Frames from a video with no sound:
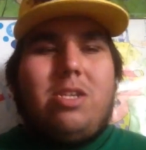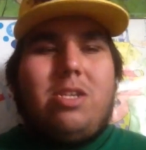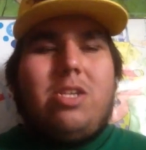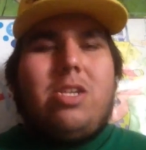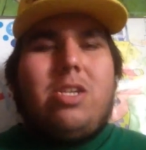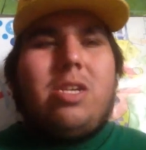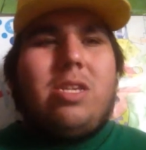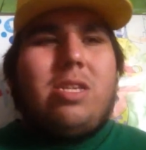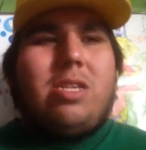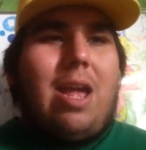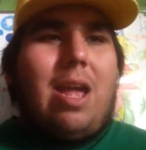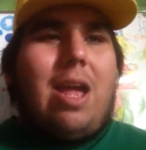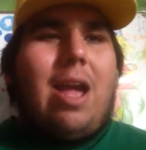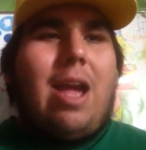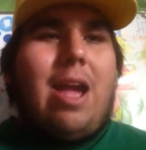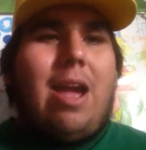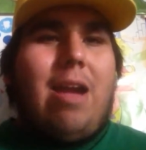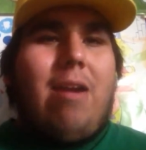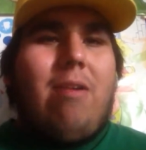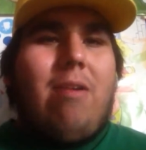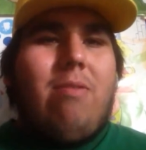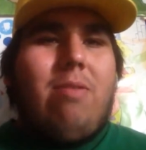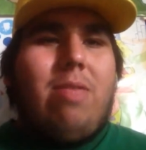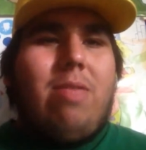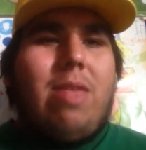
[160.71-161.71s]
Just
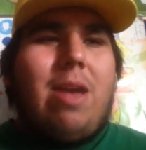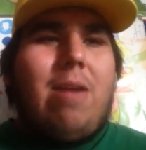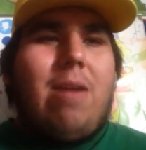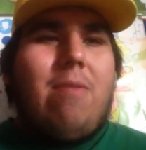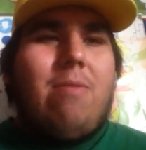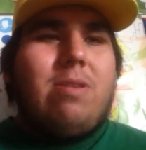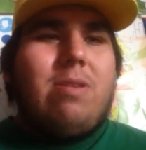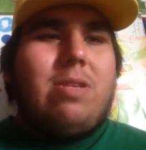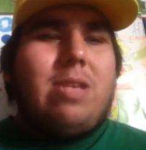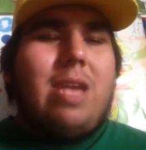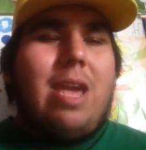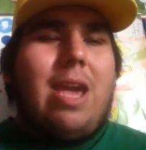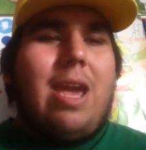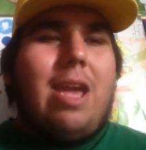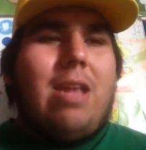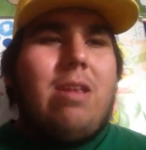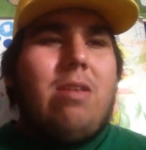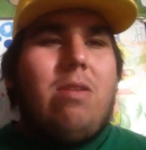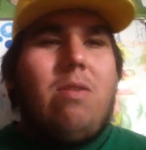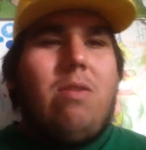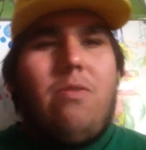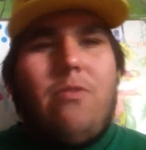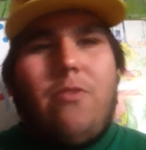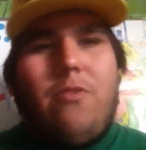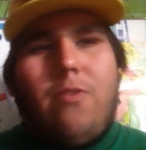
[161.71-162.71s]
how that was
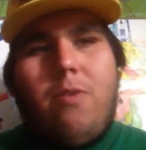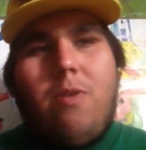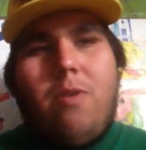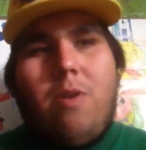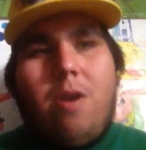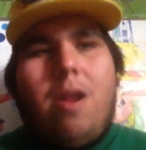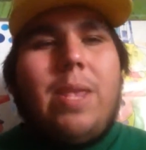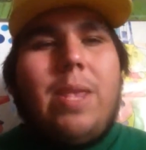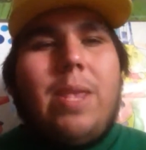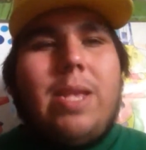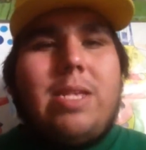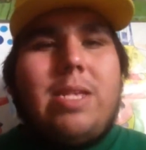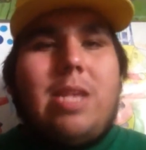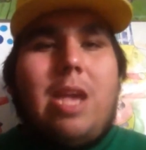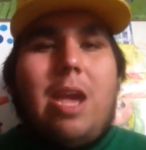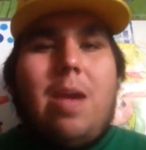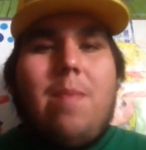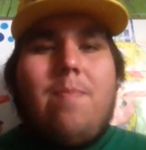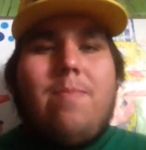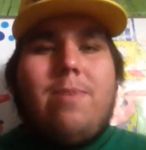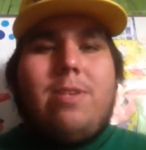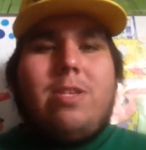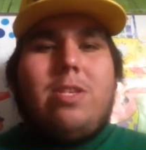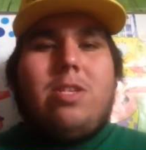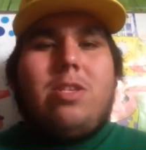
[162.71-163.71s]
handled for this
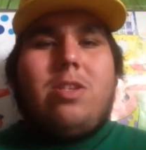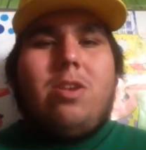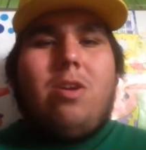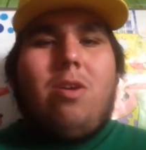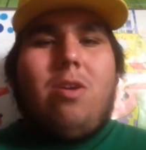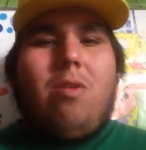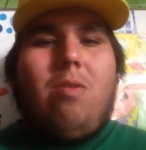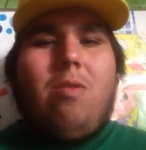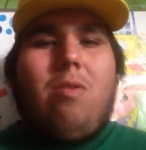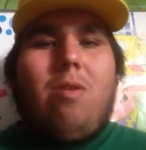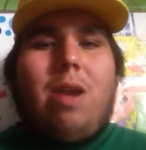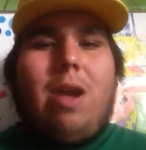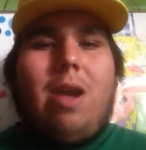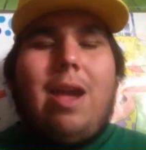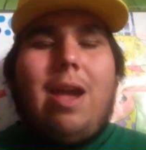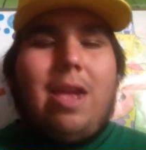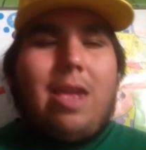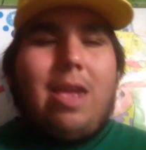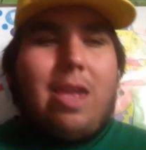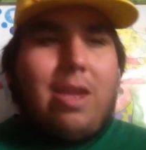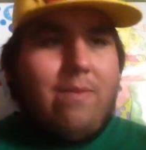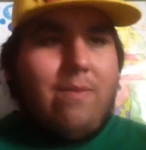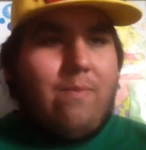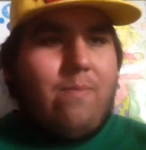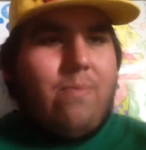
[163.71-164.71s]
episode, I
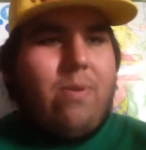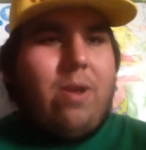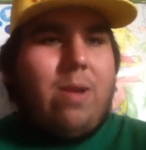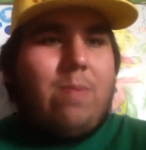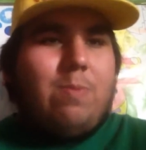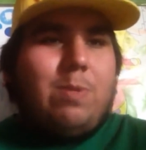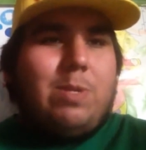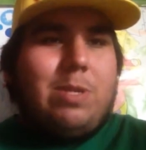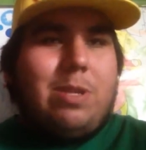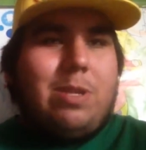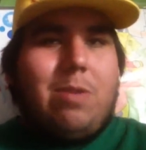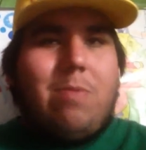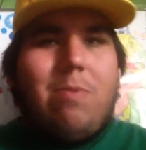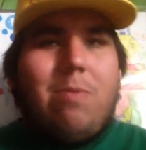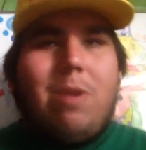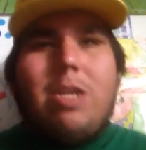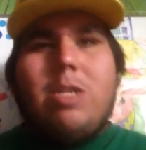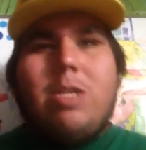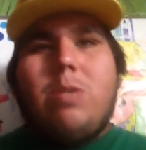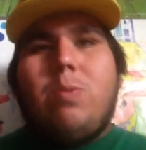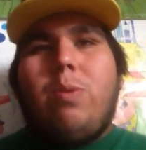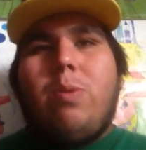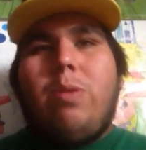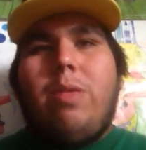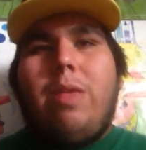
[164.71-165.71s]
give props to the
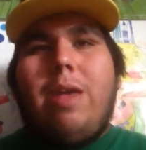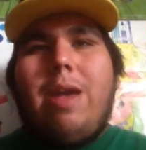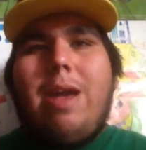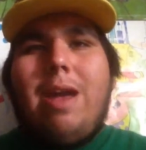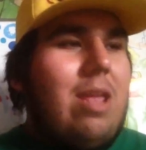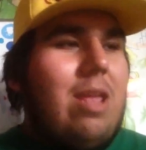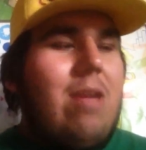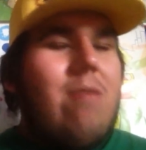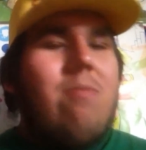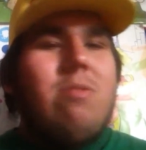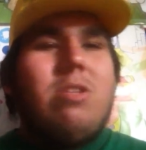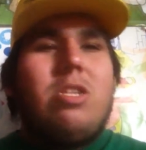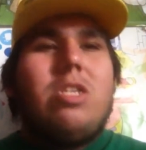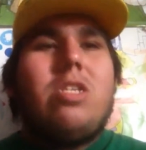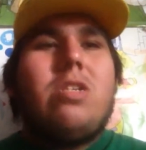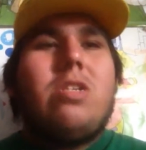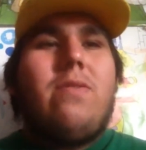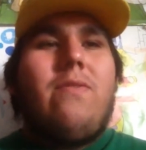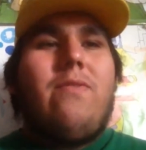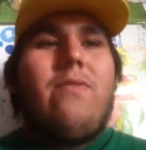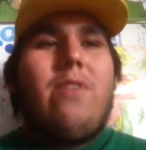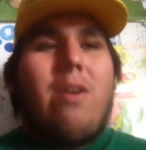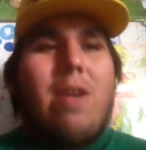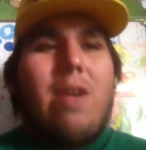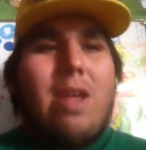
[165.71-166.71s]
writers for that. It was just a
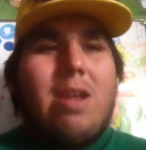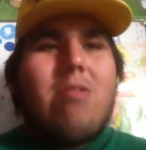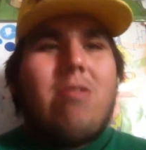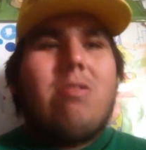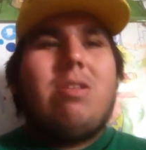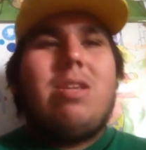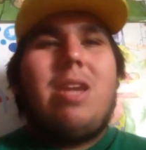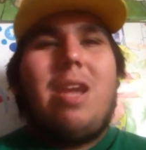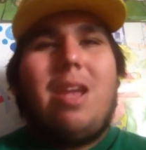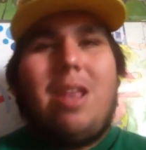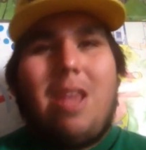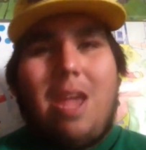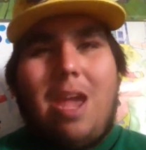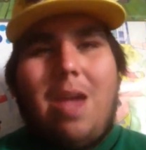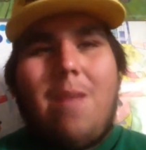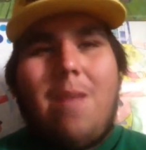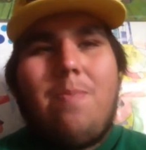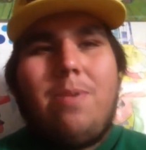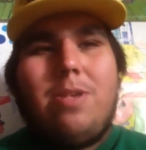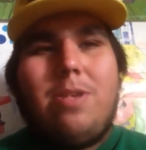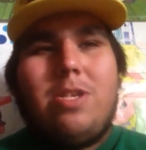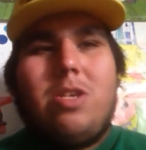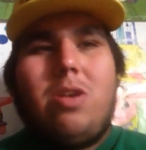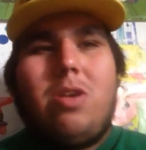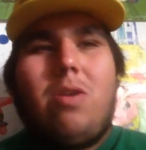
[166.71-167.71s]
very entertaining
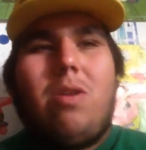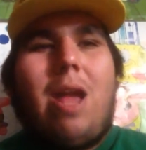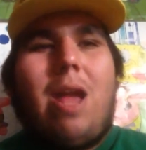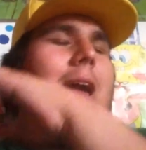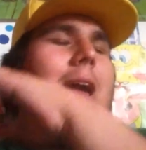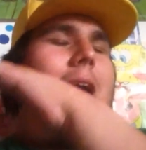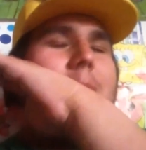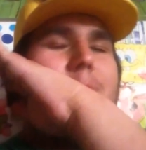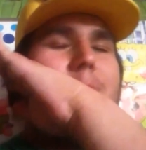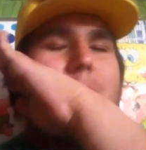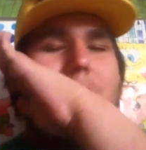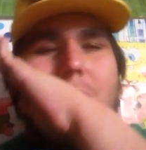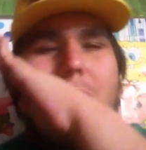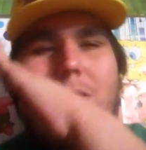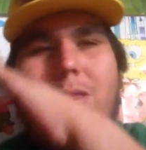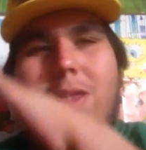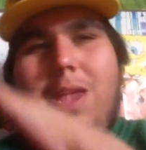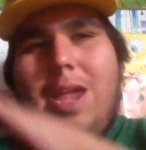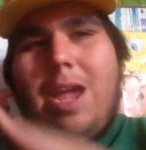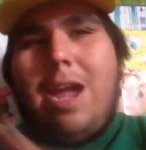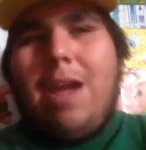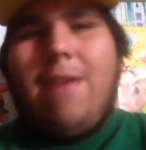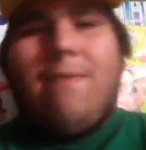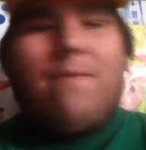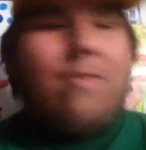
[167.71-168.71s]
episode. I absolutely
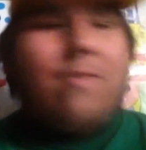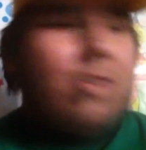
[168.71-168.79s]
have